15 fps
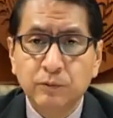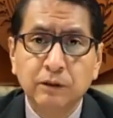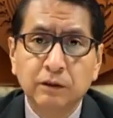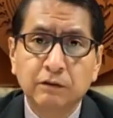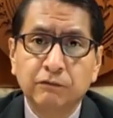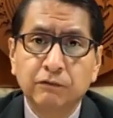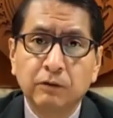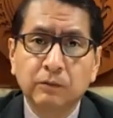We
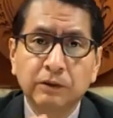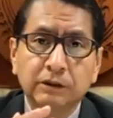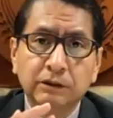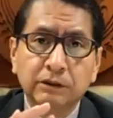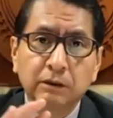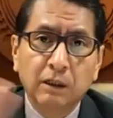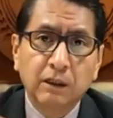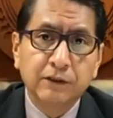look forward
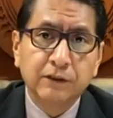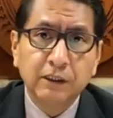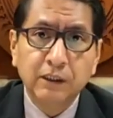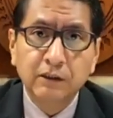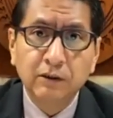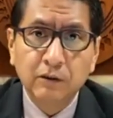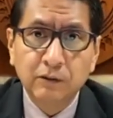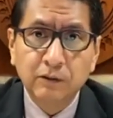to all the
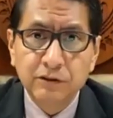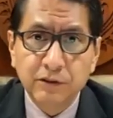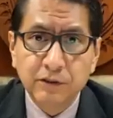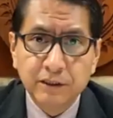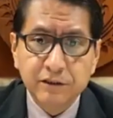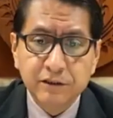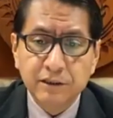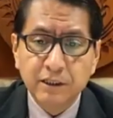keynote
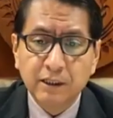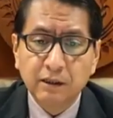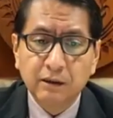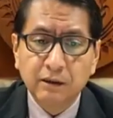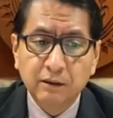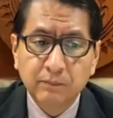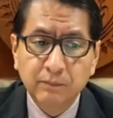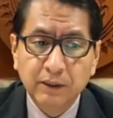addresses that are
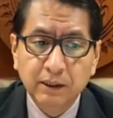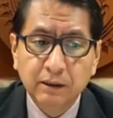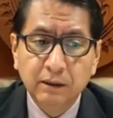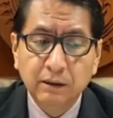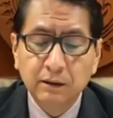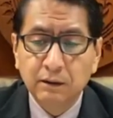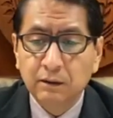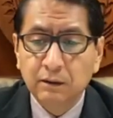going to be
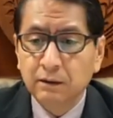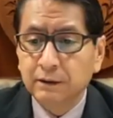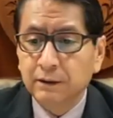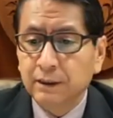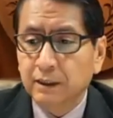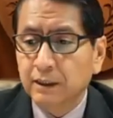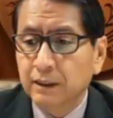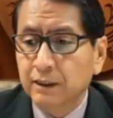
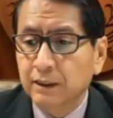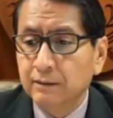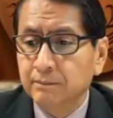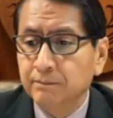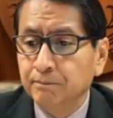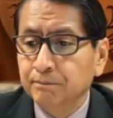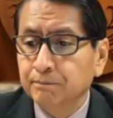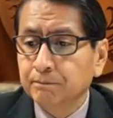
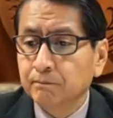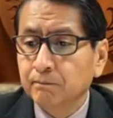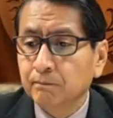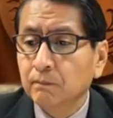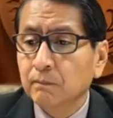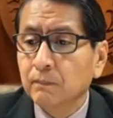um,